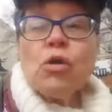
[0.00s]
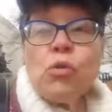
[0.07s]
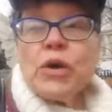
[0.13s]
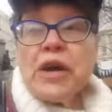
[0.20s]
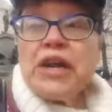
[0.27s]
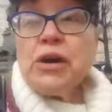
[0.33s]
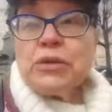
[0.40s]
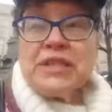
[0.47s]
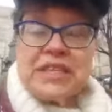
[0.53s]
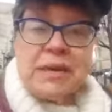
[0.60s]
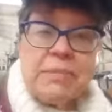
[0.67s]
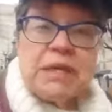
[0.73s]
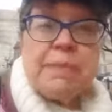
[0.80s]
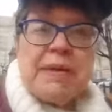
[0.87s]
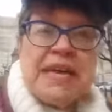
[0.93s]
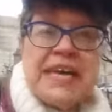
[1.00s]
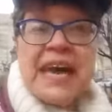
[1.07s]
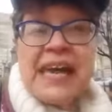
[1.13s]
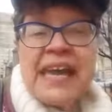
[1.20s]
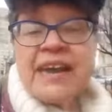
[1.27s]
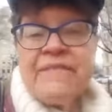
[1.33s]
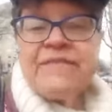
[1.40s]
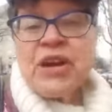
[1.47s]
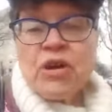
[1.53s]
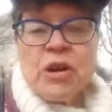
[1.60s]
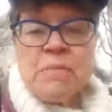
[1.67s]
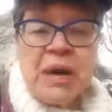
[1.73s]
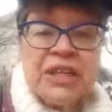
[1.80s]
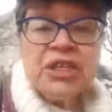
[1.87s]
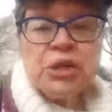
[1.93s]
We don't seem to be getting very
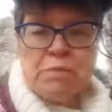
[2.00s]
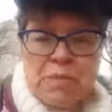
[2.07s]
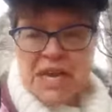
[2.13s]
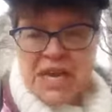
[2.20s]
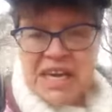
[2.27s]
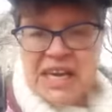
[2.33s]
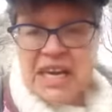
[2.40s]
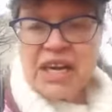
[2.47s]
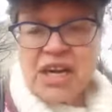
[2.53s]
much media